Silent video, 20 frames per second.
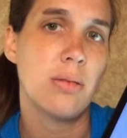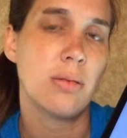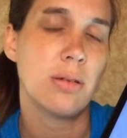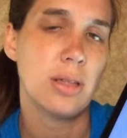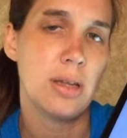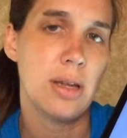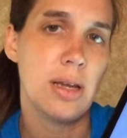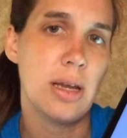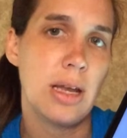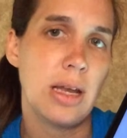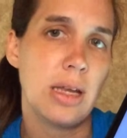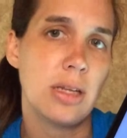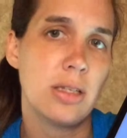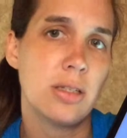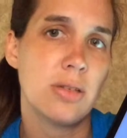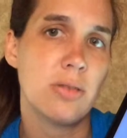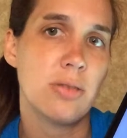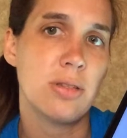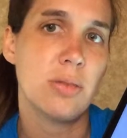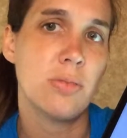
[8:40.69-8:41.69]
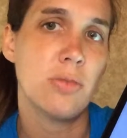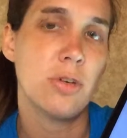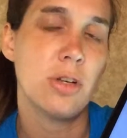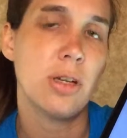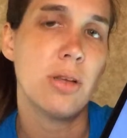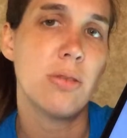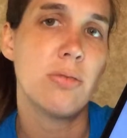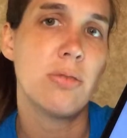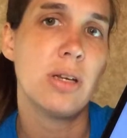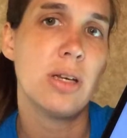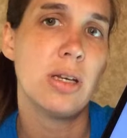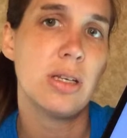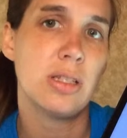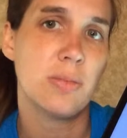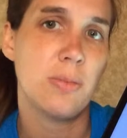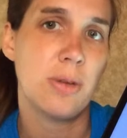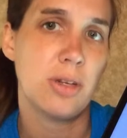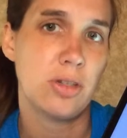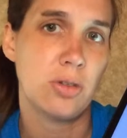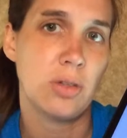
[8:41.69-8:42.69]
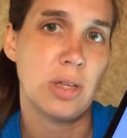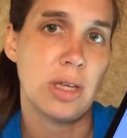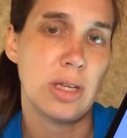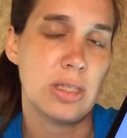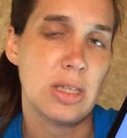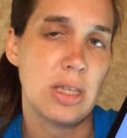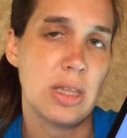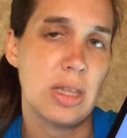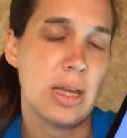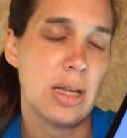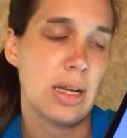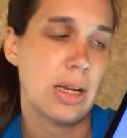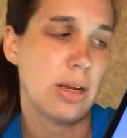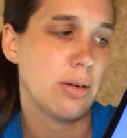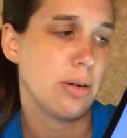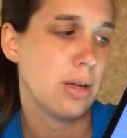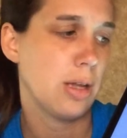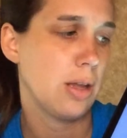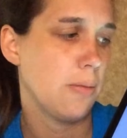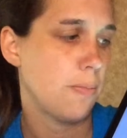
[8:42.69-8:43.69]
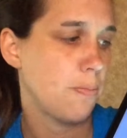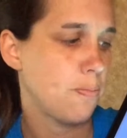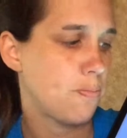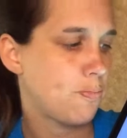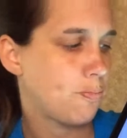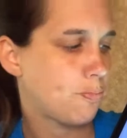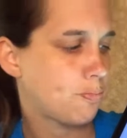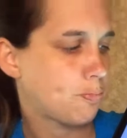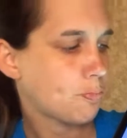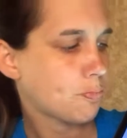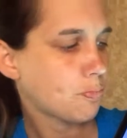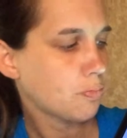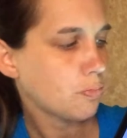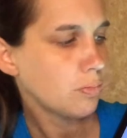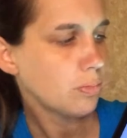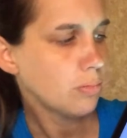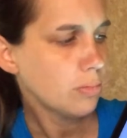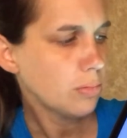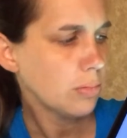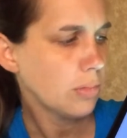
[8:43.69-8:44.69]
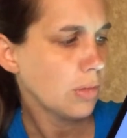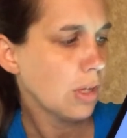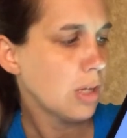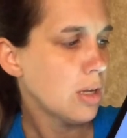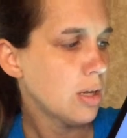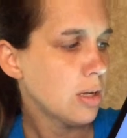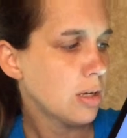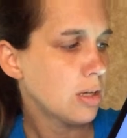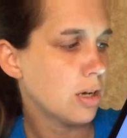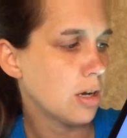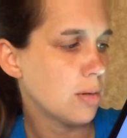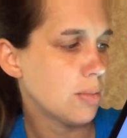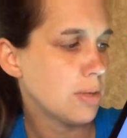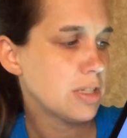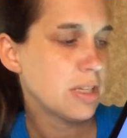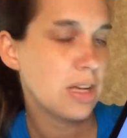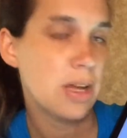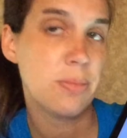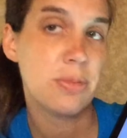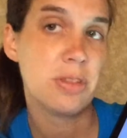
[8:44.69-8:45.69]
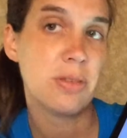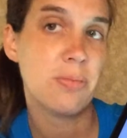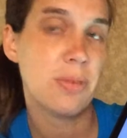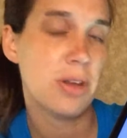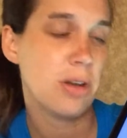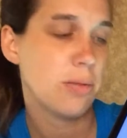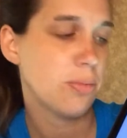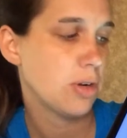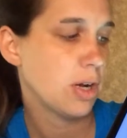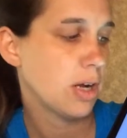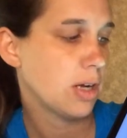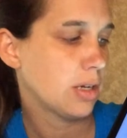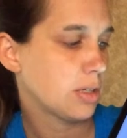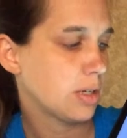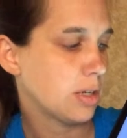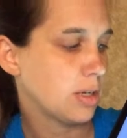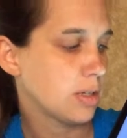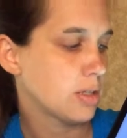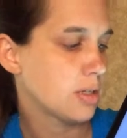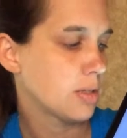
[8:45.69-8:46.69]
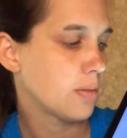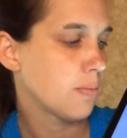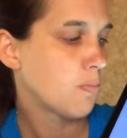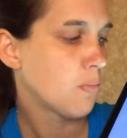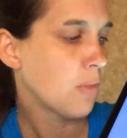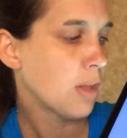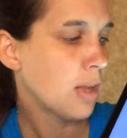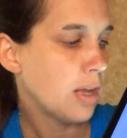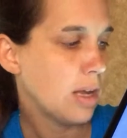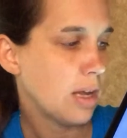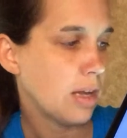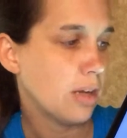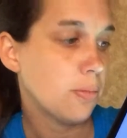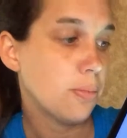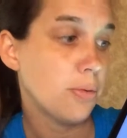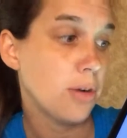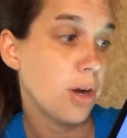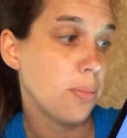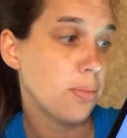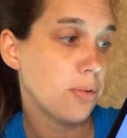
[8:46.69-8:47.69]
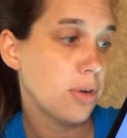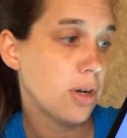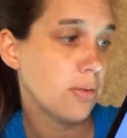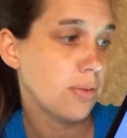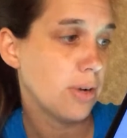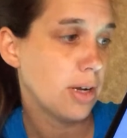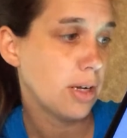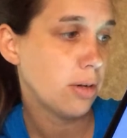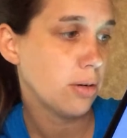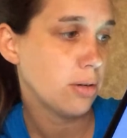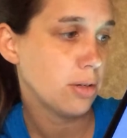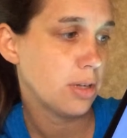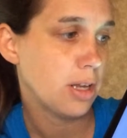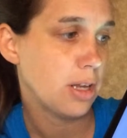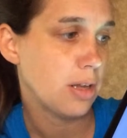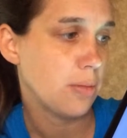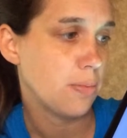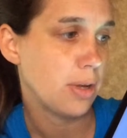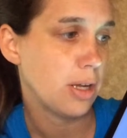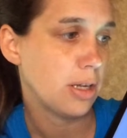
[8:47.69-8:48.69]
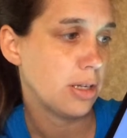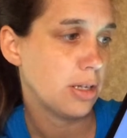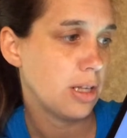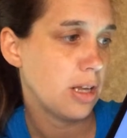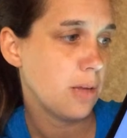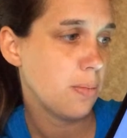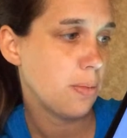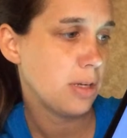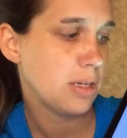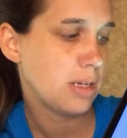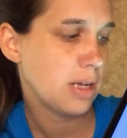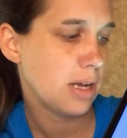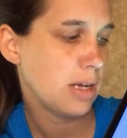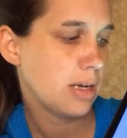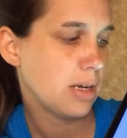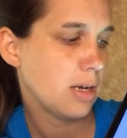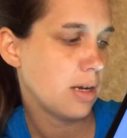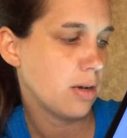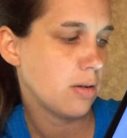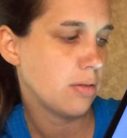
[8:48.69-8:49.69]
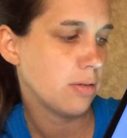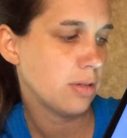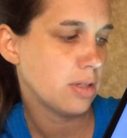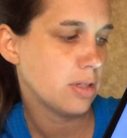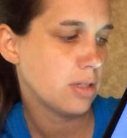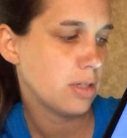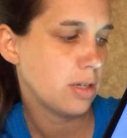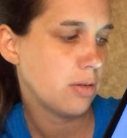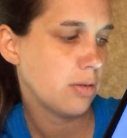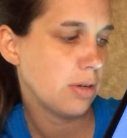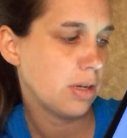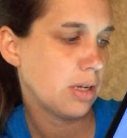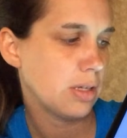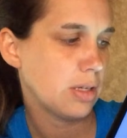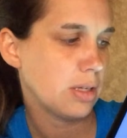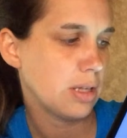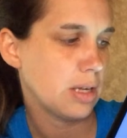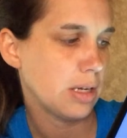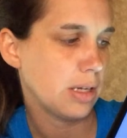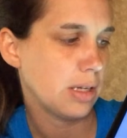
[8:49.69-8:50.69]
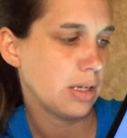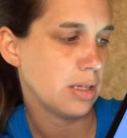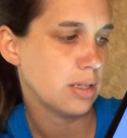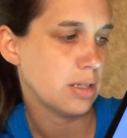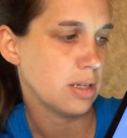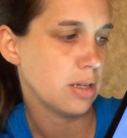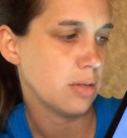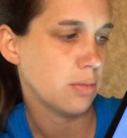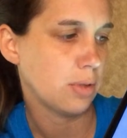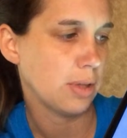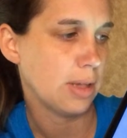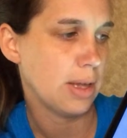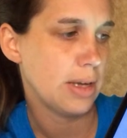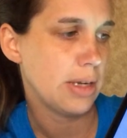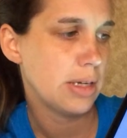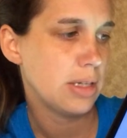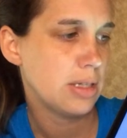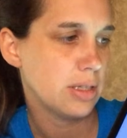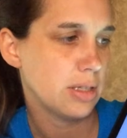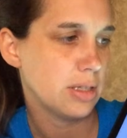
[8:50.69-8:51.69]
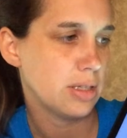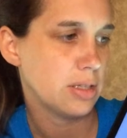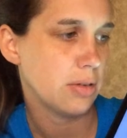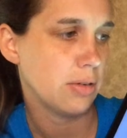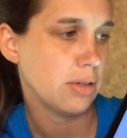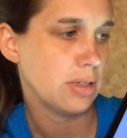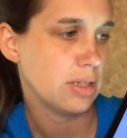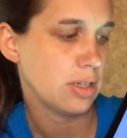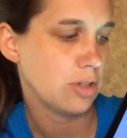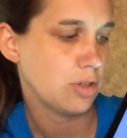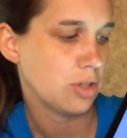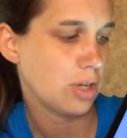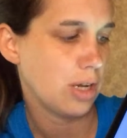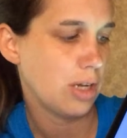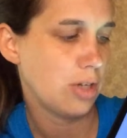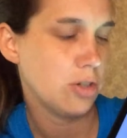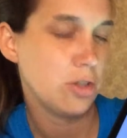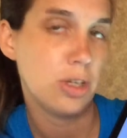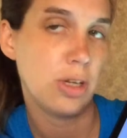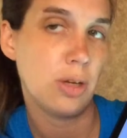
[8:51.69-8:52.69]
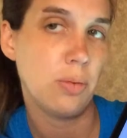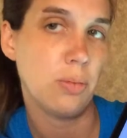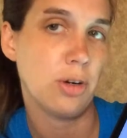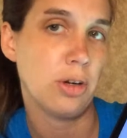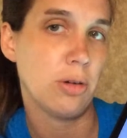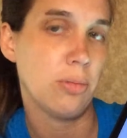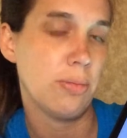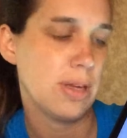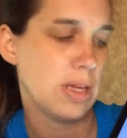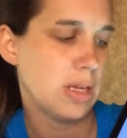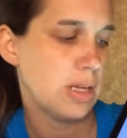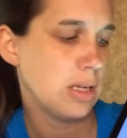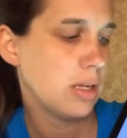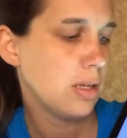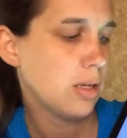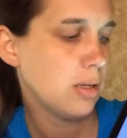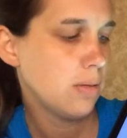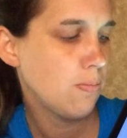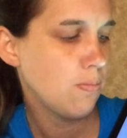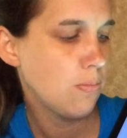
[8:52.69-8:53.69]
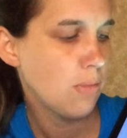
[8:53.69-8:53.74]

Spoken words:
client to someone who does specialize in that area. Common types of malpractice. Inappropriate record keeping. Keeping data on a student that is unrelated to the student's education and well-being.